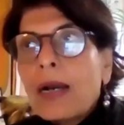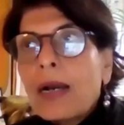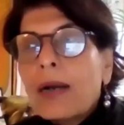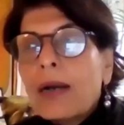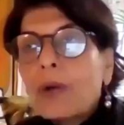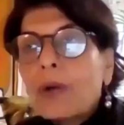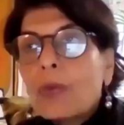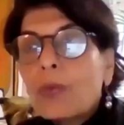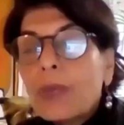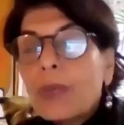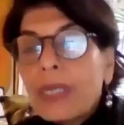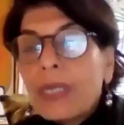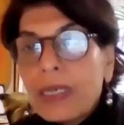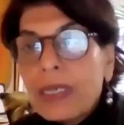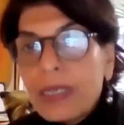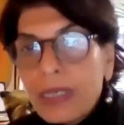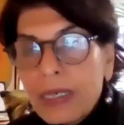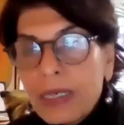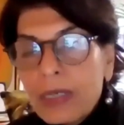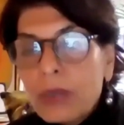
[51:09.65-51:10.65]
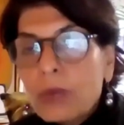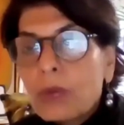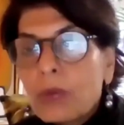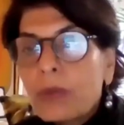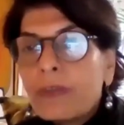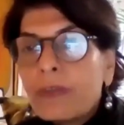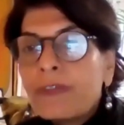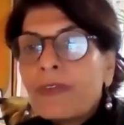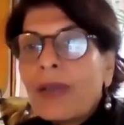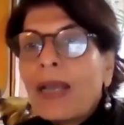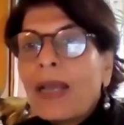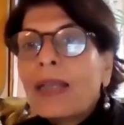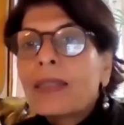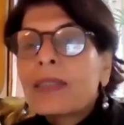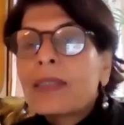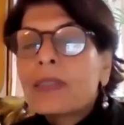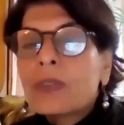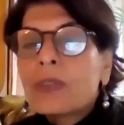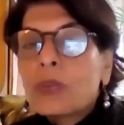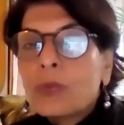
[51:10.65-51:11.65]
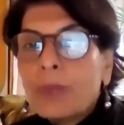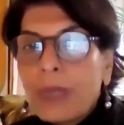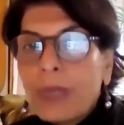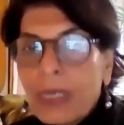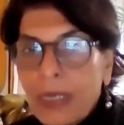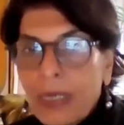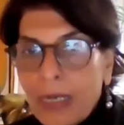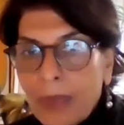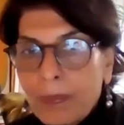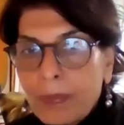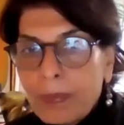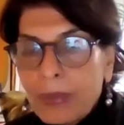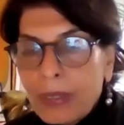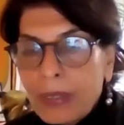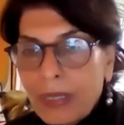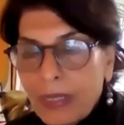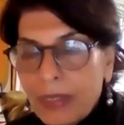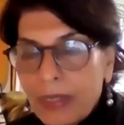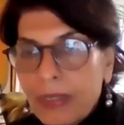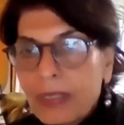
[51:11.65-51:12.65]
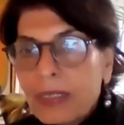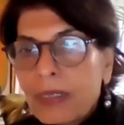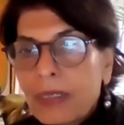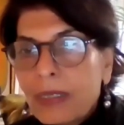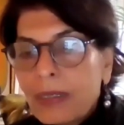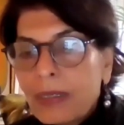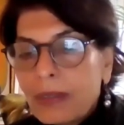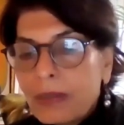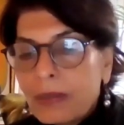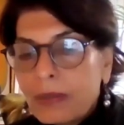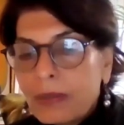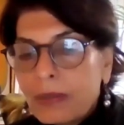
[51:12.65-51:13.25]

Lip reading: We need good fats to build up a healthy